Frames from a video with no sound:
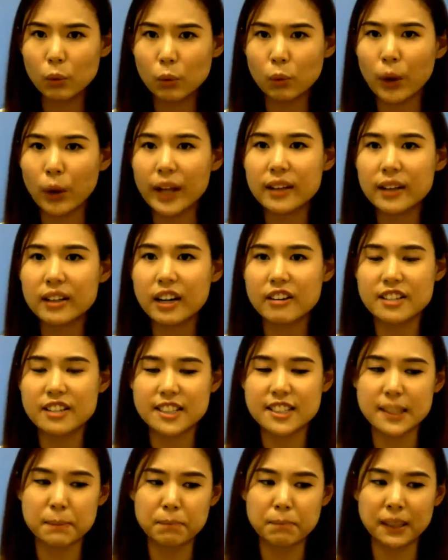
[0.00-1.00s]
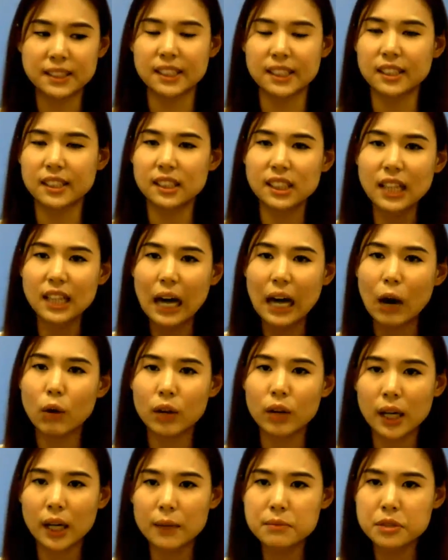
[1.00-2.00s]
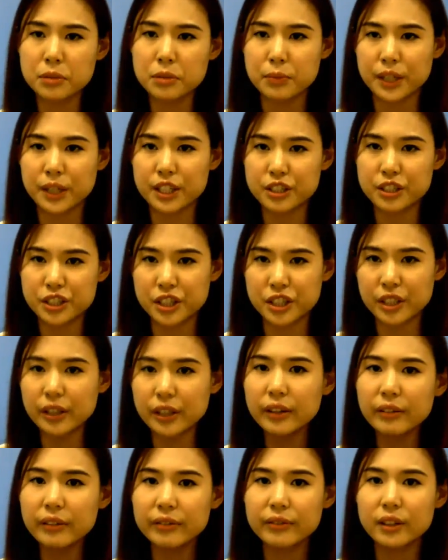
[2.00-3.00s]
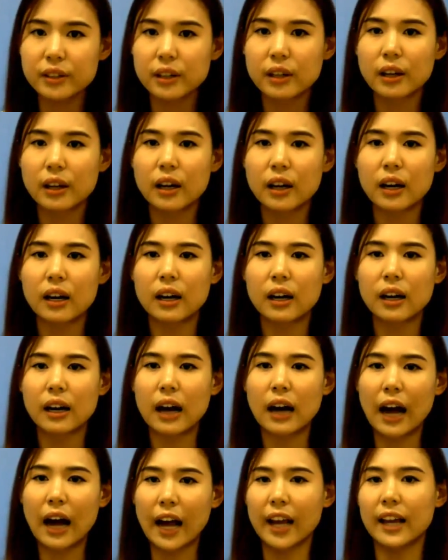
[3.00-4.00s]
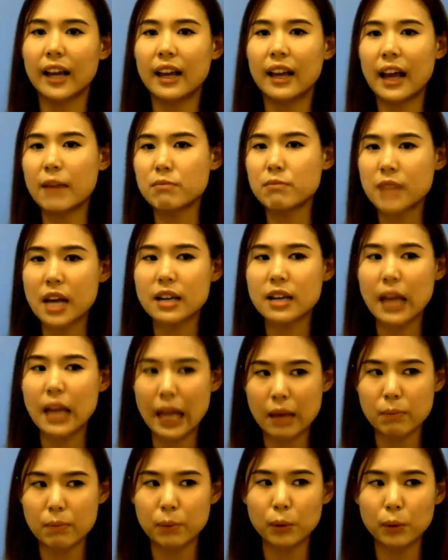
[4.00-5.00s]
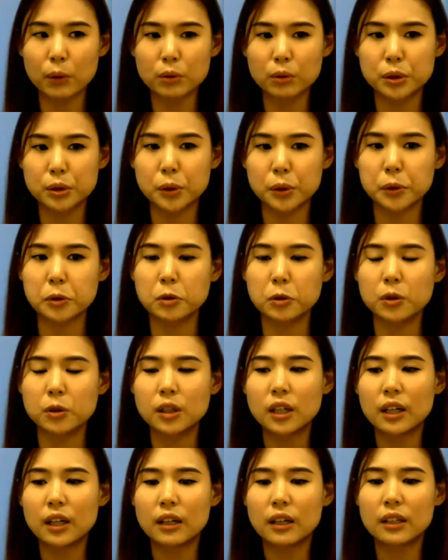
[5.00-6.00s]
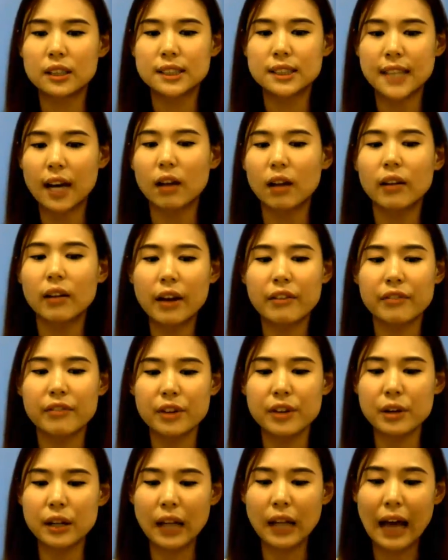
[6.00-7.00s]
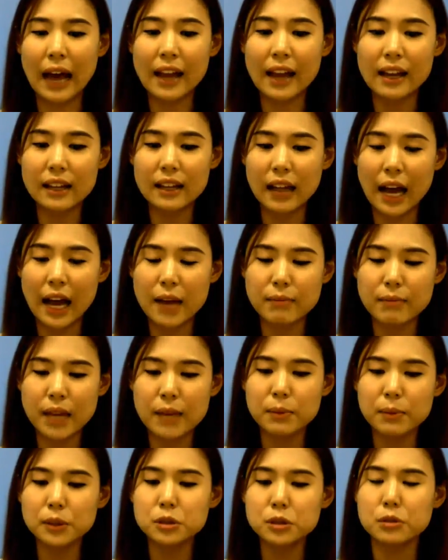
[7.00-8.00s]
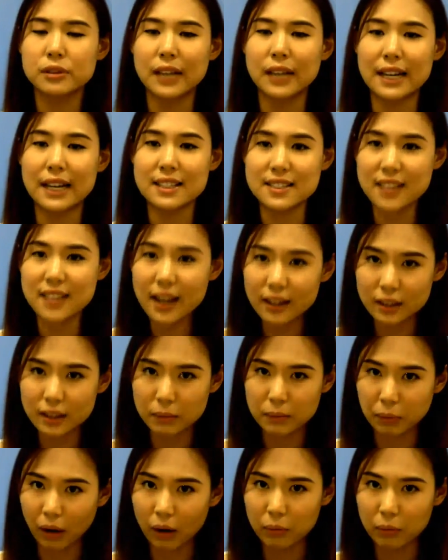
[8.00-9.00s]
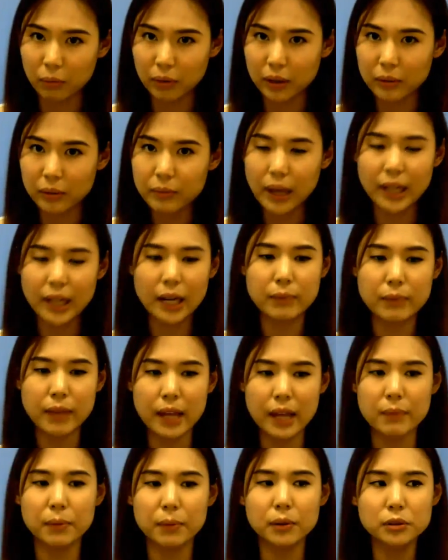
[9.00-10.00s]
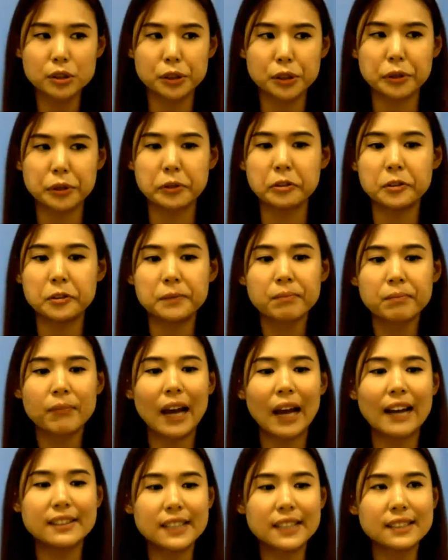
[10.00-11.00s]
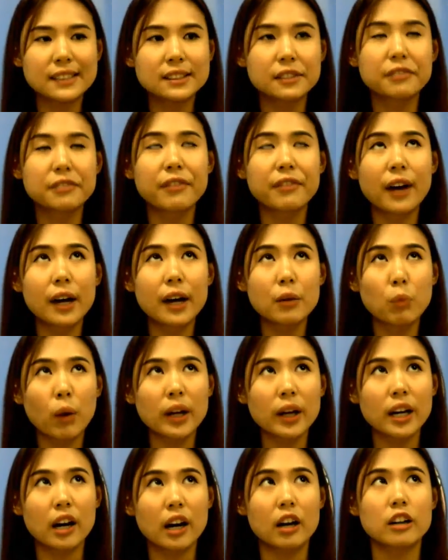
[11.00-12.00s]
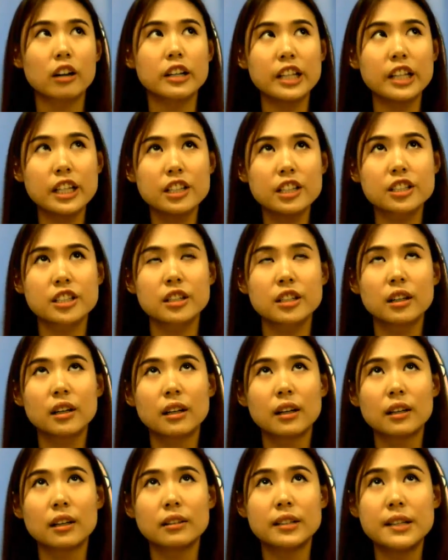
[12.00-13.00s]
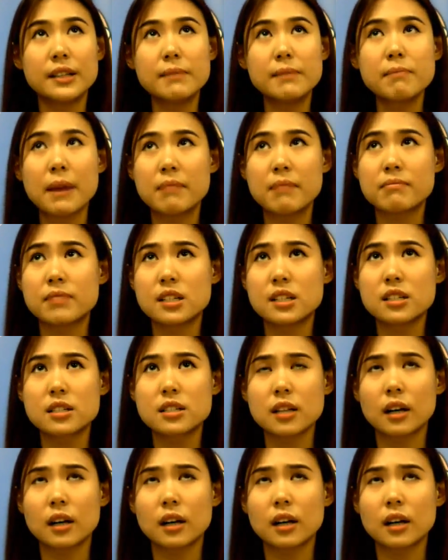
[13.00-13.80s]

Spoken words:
when there is a particular outcome to be achieved, I am then able to I'm able to dissect the problem, and I'm able to identify what are each team members'